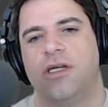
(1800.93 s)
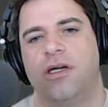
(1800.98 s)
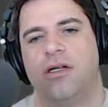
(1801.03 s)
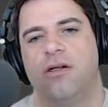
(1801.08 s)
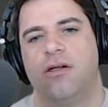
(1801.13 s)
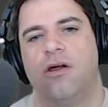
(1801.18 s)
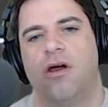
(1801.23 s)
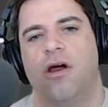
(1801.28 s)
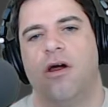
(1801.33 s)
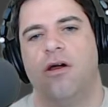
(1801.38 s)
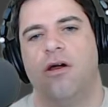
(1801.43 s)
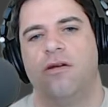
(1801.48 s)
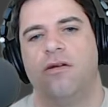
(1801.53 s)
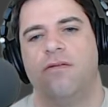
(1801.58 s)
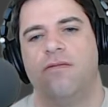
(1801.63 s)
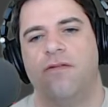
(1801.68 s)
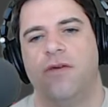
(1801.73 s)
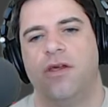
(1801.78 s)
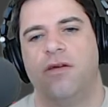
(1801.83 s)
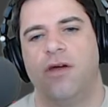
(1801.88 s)
not hard to
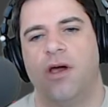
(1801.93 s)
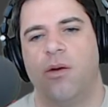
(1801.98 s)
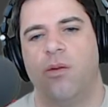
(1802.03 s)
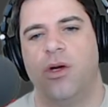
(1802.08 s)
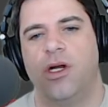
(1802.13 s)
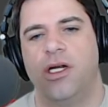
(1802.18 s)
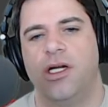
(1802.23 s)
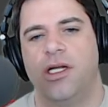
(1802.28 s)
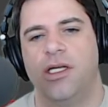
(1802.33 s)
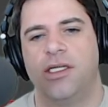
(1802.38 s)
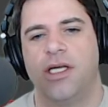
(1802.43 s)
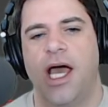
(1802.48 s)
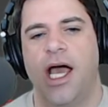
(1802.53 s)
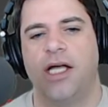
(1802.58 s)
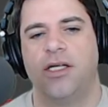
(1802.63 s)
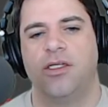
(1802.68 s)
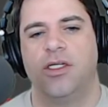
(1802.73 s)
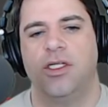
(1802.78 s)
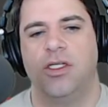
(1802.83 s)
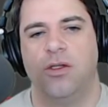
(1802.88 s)
figure out what it is
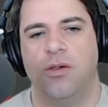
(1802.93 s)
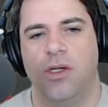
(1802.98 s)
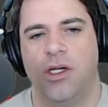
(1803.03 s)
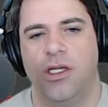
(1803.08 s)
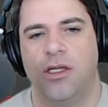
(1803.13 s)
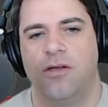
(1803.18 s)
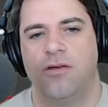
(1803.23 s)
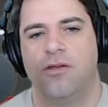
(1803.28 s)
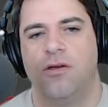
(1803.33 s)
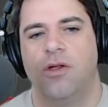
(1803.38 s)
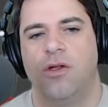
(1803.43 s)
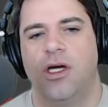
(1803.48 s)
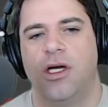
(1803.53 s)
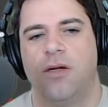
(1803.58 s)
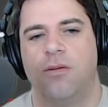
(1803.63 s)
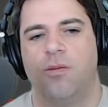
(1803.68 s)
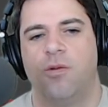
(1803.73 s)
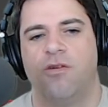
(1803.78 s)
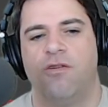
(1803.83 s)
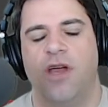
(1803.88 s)
actually doing. There's no like
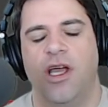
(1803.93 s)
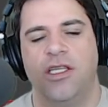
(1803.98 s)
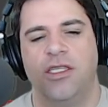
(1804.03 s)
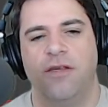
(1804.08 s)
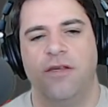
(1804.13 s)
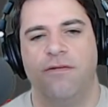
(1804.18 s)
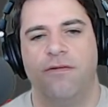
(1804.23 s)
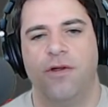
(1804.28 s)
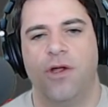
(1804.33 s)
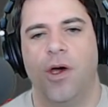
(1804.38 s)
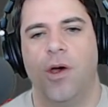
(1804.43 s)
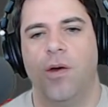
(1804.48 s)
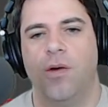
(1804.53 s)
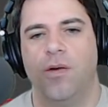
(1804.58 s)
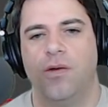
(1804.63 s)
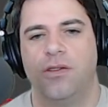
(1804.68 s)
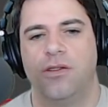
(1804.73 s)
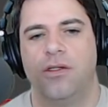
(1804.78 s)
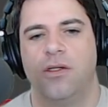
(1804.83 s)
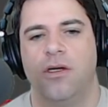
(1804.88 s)
crazy
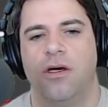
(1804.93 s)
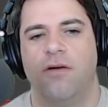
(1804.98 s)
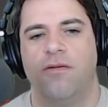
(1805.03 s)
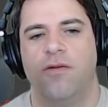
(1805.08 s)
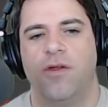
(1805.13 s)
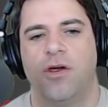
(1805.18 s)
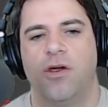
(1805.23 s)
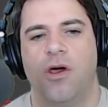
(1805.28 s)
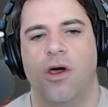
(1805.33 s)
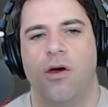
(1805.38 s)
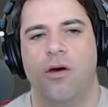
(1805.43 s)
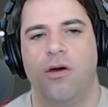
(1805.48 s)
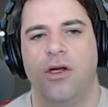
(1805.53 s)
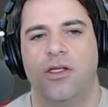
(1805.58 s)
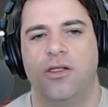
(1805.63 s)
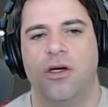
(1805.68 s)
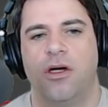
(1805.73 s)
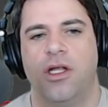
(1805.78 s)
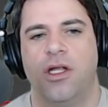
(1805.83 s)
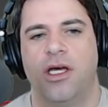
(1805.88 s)
flows of the code.
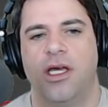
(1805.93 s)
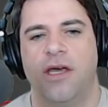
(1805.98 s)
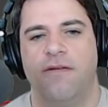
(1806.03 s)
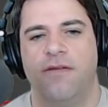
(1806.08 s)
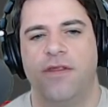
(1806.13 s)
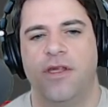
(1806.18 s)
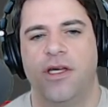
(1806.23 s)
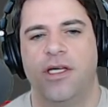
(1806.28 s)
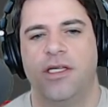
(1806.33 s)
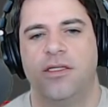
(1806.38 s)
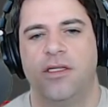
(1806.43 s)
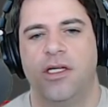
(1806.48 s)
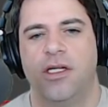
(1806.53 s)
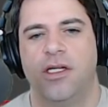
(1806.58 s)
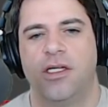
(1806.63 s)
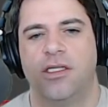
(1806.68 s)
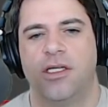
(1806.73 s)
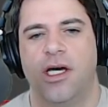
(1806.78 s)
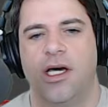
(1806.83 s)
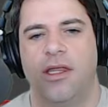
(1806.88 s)
It's all like if this, then
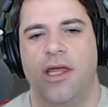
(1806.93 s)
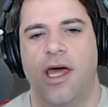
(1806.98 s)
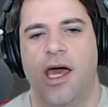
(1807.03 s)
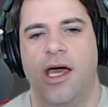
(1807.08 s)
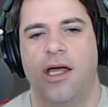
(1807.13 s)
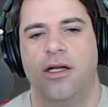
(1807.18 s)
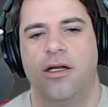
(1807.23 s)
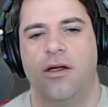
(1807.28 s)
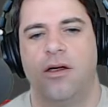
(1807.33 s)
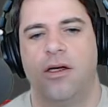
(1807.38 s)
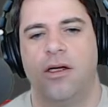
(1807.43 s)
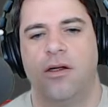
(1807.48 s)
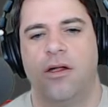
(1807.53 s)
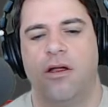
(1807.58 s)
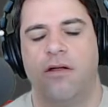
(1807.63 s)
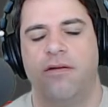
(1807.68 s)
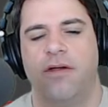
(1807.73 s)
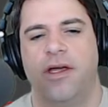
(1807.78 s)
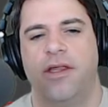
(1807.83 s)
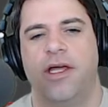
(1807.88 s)
assign that, and
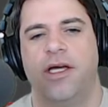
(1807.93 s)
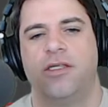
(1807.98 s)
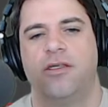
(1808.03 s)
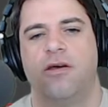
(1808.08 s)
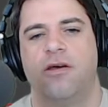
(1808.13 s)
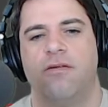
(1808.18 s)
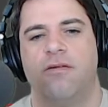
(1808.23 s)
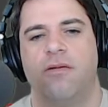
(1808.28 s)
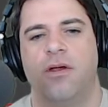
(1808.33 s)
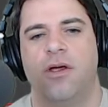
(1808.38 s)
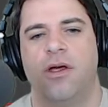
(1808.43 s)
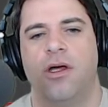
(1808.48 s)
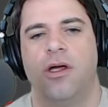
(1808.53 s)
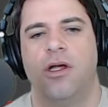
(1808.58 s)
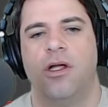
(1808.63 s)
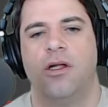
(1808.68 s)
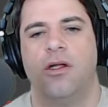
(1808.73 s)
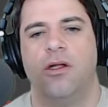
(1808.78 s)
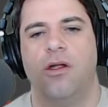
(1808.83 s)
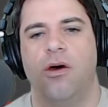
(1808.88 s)
all of that. That's all
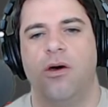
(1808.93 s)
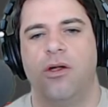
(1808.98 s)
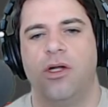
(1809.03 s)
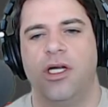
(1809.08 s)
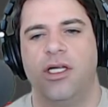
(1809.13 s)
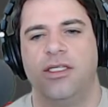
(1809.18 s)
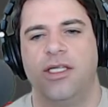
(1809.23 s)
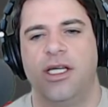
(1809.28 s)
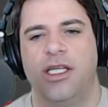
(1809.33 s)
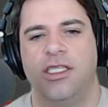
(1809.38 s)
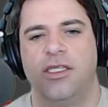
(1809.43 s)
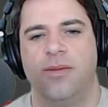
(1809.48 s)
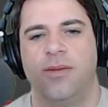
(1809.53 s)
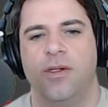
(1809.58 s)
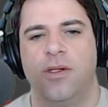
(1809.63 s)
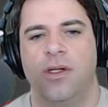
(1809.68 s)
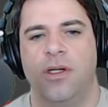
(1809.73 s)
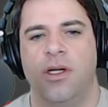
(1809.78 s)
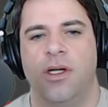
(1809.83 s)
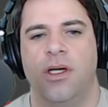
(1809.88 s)
locally
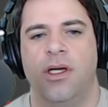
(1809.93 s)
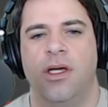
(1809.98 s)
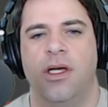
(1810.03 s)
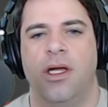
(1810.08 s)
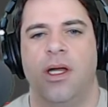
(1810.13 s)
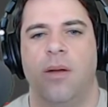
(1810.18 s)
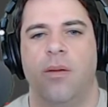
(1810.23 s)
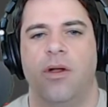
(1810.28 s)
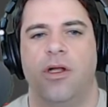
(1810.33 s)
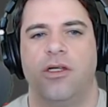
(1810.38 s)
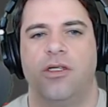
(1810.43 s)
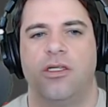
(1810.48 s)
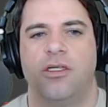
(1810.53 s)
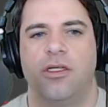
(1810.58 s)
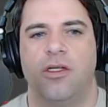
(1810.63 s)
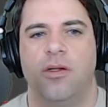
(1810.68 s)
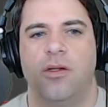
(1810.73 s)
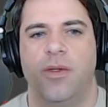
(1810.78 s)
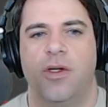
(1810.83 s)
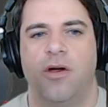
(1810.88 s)
sensible, but it's just a
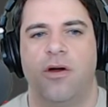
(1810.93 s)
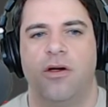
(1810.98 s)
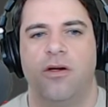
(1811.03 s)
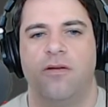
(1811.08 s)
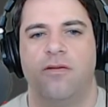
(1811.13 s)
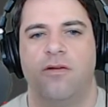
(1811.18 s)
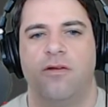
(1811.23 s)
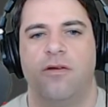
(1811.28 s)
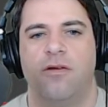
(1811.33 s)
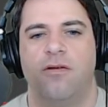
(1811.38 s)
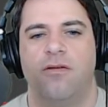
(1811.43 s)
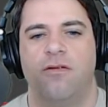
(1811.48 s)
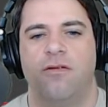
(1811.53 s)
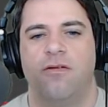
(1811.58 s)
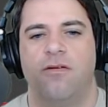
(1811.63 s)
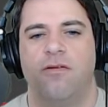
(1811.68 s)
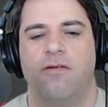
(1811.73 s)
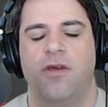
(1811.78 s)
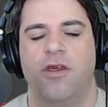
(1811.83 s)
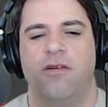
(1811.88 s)
little bit hard to
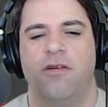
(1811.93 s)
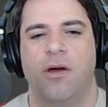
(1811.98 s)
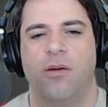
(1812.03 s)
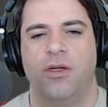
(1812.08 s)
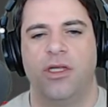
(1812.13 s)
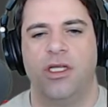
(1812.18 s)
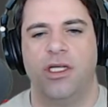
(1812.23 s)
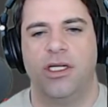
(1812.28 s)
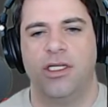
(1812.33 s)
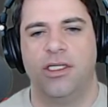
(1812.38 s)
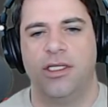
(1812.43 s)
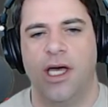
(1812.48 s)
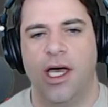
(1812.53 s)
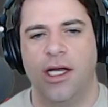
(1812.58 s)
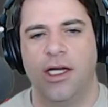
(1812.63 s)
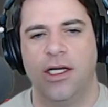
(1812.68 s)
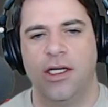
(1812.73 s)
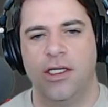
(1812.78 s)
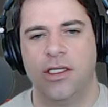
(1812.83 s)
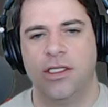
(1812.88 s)
figure out what the
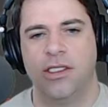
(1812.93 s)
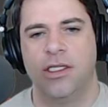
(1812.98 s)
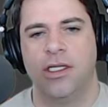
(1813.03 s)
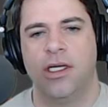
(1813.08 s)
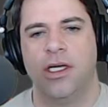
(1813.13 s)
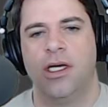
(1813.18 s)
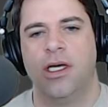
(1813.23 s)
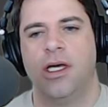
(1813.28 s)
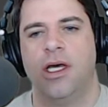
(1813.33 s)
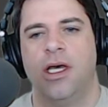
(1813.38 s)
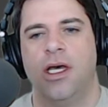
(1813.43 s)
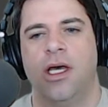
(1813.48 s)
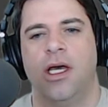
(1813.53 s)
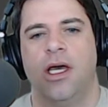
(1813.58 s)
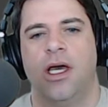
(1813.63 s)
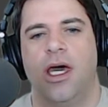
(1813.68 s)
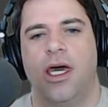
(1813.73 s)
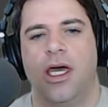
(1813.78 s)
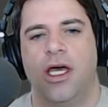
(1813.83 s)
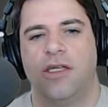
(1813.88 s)
design is,
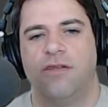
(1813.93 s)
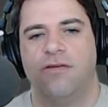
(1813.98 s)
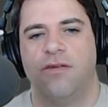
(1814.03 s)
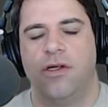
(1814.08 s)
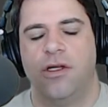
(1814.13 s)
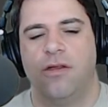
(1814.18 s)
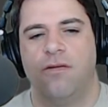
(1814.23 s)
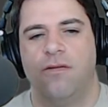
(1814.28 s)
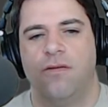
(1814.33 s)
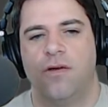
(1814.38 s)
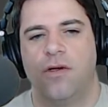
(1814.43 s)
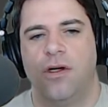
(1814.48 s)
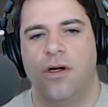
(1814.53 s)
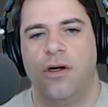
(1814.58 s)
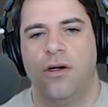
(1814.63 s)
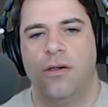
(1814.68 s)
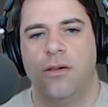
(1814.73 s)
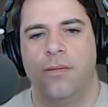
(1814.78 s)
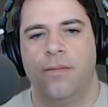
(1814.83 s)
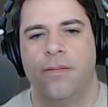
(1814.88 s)
I guess, reading through the
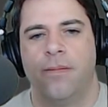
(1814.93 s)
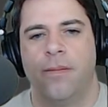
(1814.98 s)
code.